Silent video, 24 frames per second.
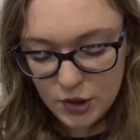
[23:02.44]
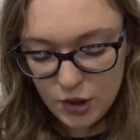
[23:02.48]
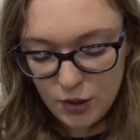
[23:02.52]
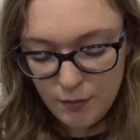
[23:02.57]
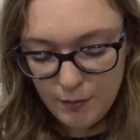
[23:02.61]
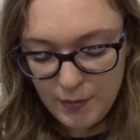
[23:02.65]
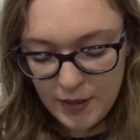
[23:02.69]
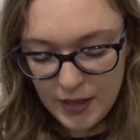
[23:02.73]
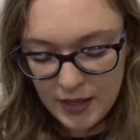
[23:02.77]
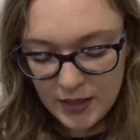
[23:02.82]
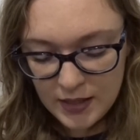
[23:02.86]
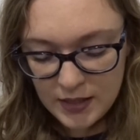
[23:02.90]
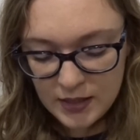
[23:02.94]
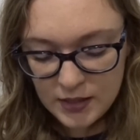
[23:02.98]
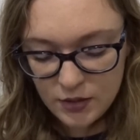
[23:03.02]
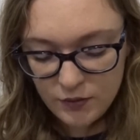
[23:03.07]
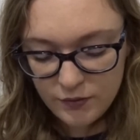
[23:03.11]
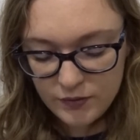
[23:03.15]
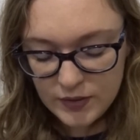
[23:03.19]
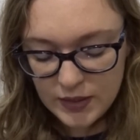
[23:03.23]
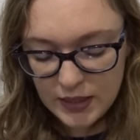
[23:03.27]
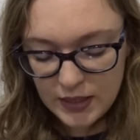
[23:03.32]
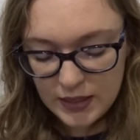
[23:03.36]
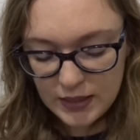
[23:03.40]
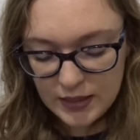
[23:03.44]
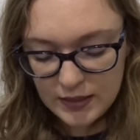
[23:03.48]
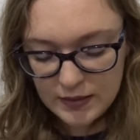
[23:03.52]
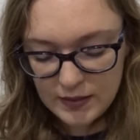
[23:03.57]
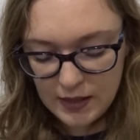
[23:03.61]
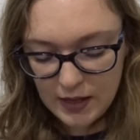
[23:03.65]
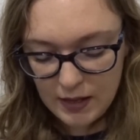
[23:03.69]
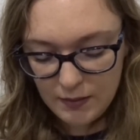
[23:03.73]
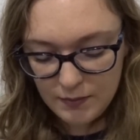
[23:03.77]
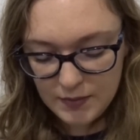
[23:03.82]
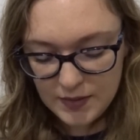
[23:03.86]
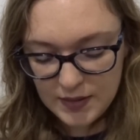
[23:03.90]
two pins, obviously in the
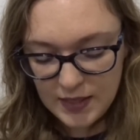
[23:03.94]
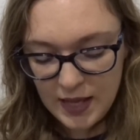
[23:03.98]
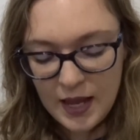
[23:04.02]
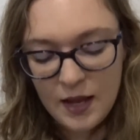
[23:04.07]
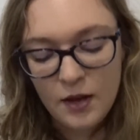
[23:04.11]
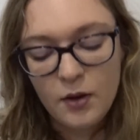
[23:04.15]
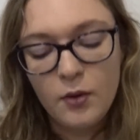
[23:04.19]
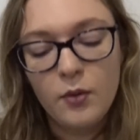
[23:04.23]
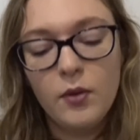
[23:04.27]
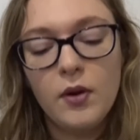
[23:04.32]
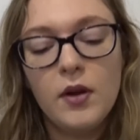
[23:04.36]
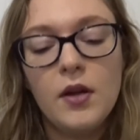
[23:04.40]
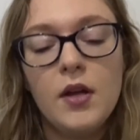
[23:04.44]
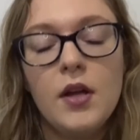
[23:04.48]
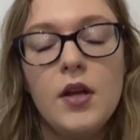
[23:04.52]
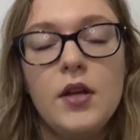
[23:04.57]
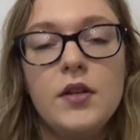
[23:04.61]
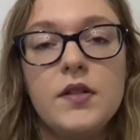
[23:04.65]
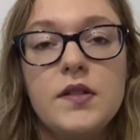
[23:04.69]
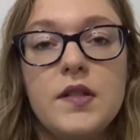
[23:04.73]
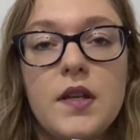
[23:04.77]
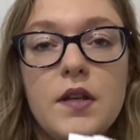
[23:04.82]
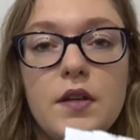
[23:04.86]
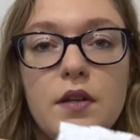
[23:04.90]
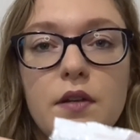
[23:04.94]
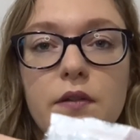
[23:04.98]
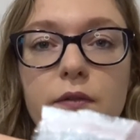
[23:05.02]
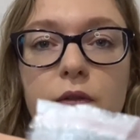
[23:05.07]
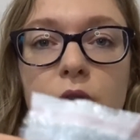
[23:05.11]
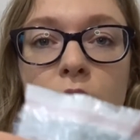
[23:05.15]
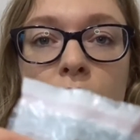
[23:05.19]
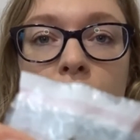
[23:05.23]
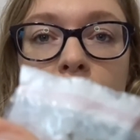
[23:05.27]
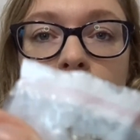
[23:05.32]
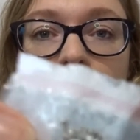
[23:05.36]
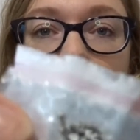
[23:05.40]
same sale. So you've
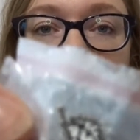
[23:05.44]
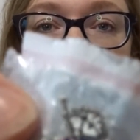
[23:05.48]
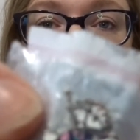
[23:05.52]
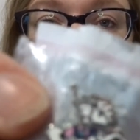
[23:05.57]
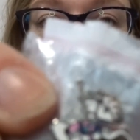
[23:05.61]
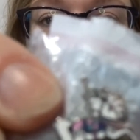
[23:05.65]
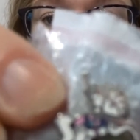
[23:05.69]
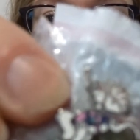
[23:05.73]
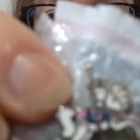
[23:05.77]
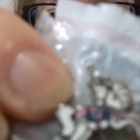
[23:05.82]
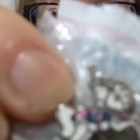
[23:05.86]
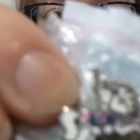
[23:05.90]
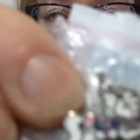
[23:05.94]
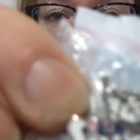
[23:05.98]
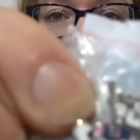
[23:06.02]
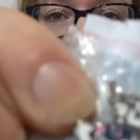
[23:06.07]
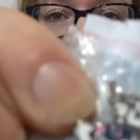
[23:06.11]
got the little